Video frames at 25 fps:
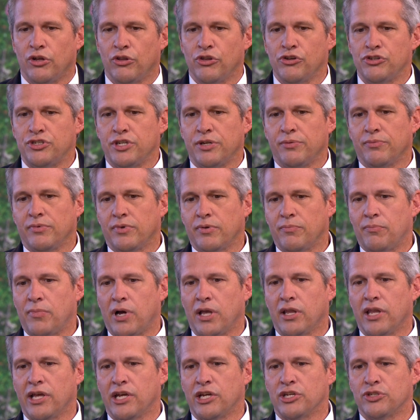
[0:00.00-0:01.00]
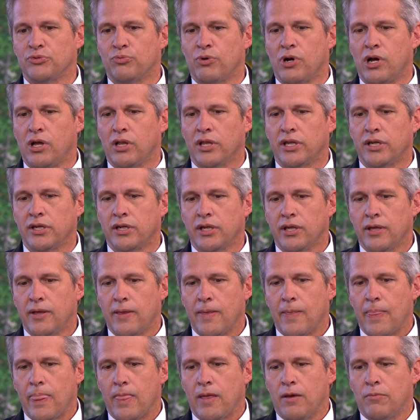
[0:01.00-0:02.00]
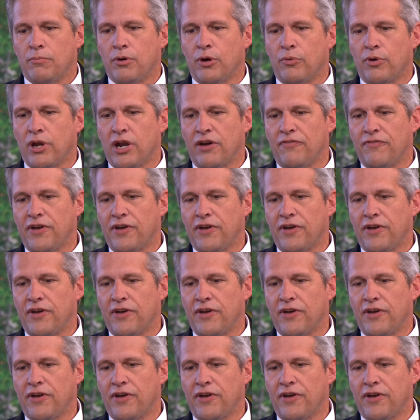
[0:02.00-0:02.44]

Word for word: know losing my leg as well. And but when